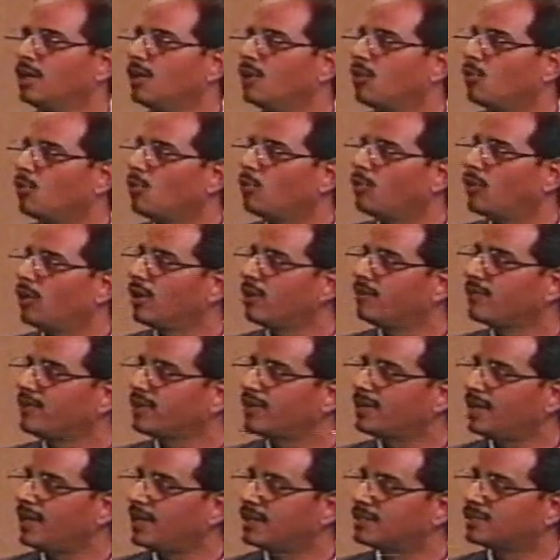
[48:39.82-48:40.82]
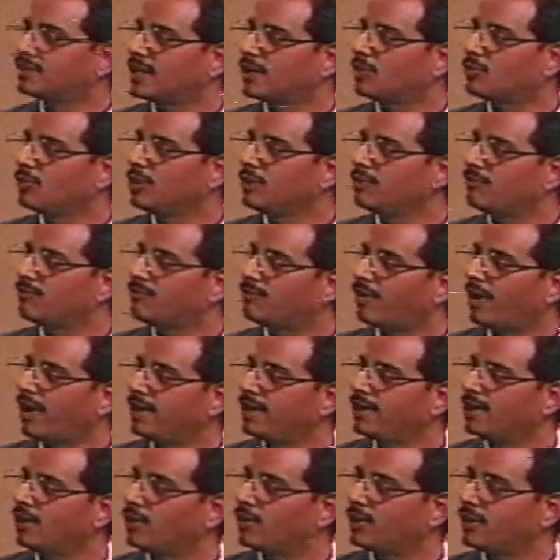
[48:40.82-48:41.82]
One of the things that we
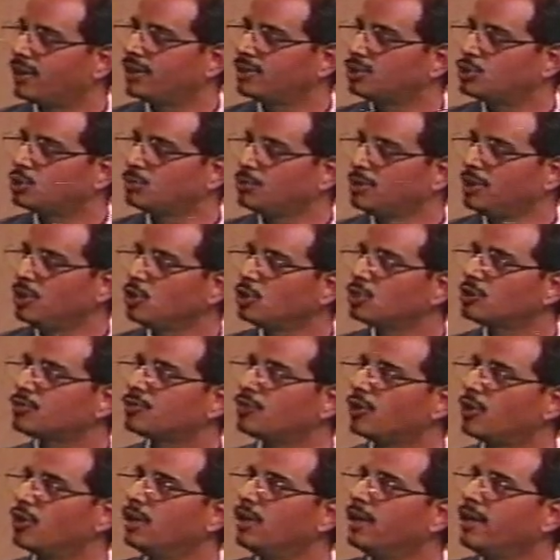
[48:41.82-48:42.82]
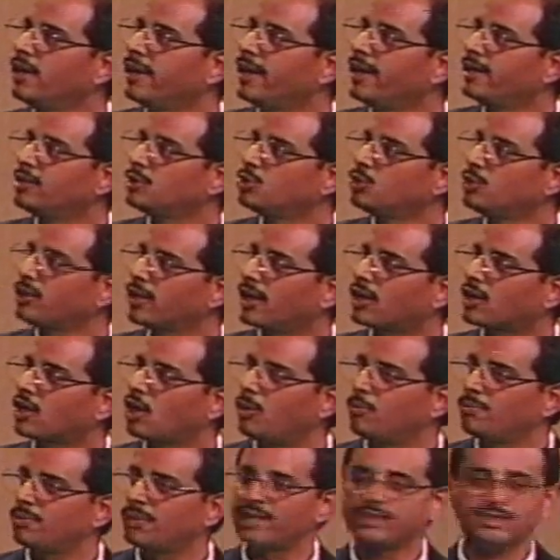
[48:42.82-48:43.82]
find nowadays to be useful is doing a
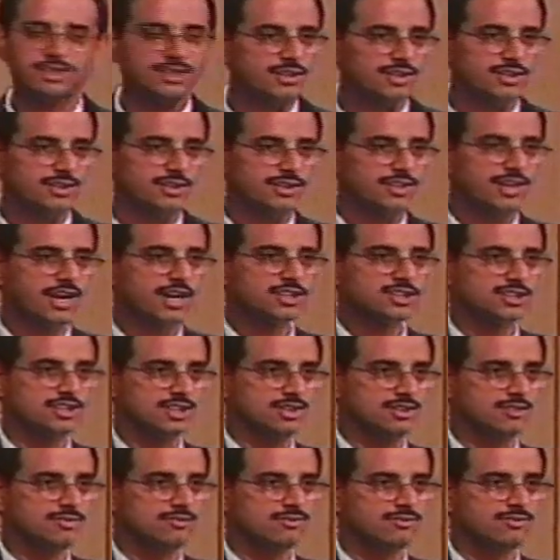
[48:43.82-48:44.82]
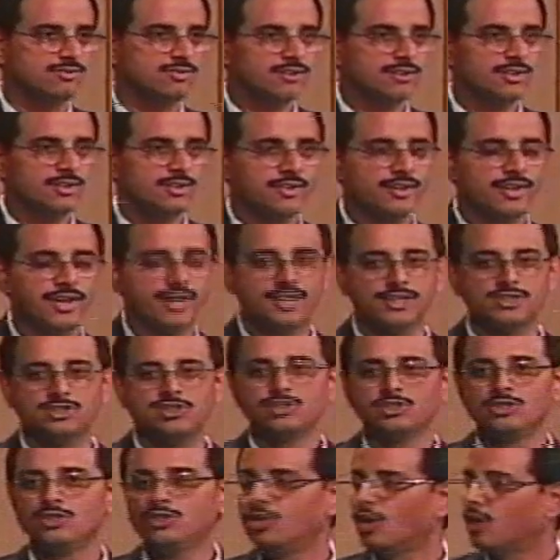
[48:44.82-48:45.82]
complexity reduction. That is
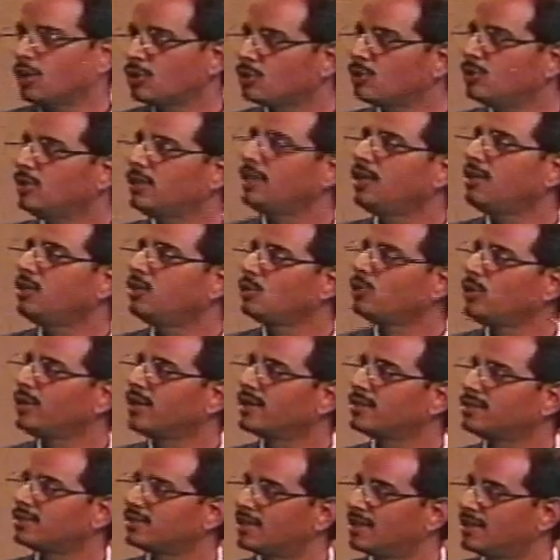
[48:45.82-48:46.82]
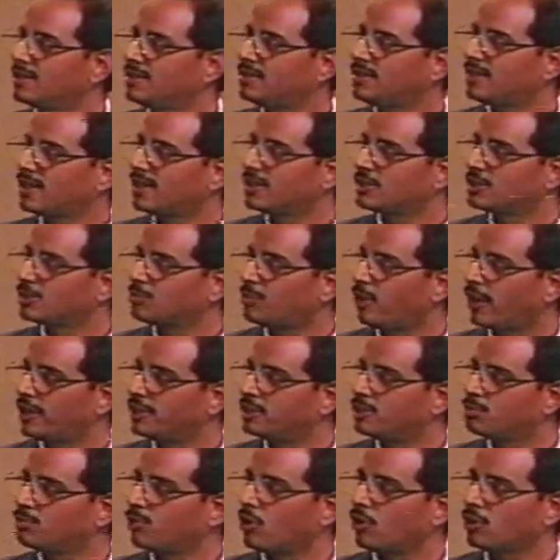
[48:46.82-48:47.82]
not only doing a statistical
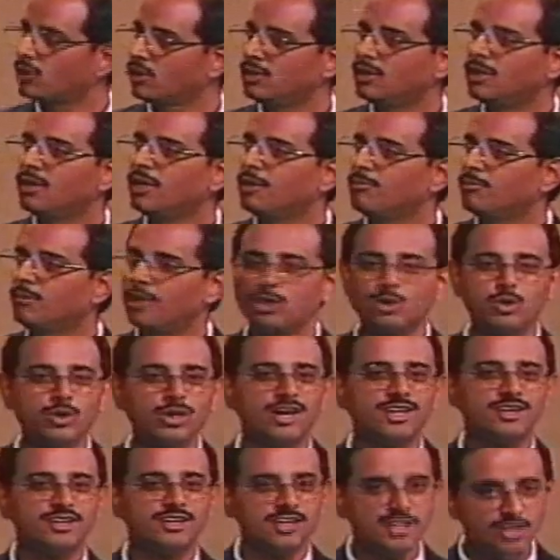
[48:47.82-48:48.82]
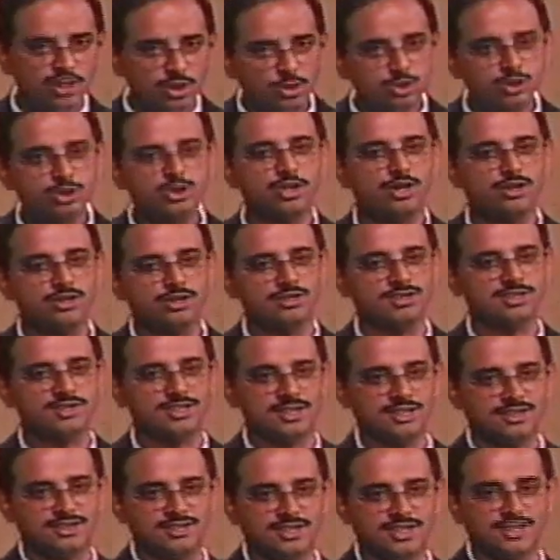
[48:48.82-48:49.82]
spice model, but doing a reduced order
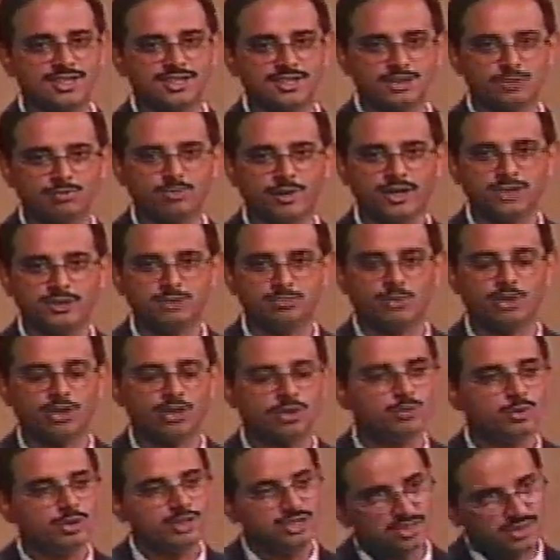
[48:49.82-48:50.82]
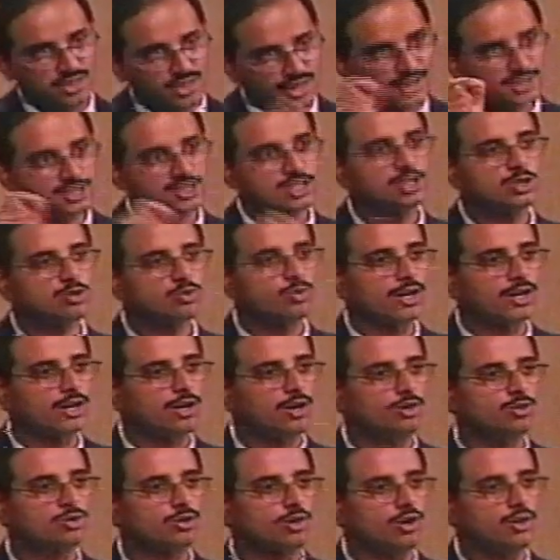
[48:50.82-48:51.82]
statistical spice model which takes into
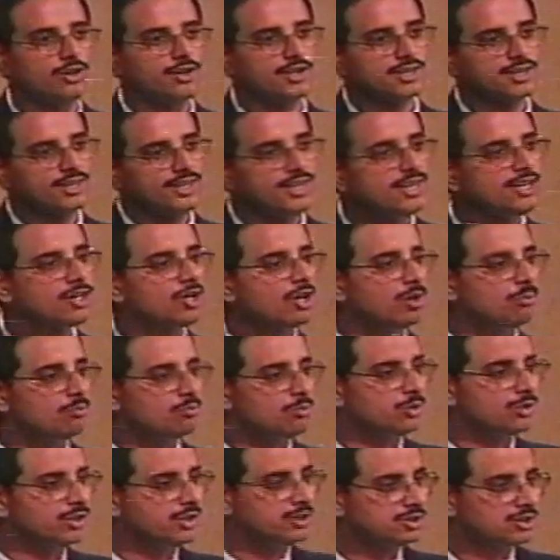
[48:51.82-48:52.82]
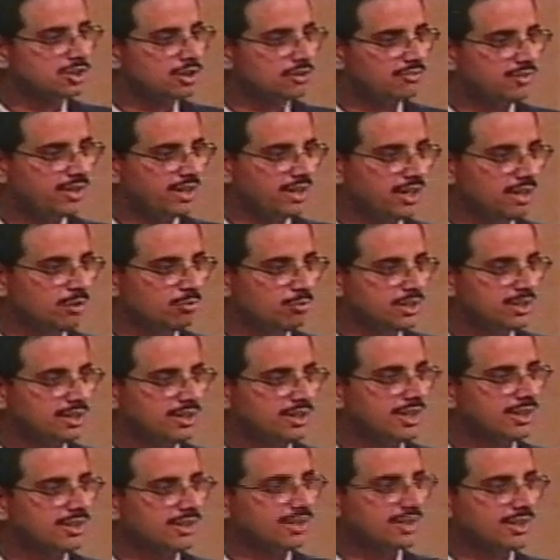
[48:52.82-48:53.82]
account all the key components of
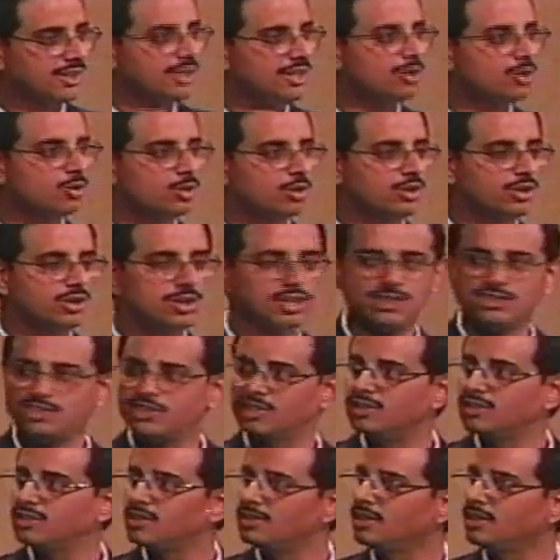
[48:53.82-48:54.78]
variability and the key correlations,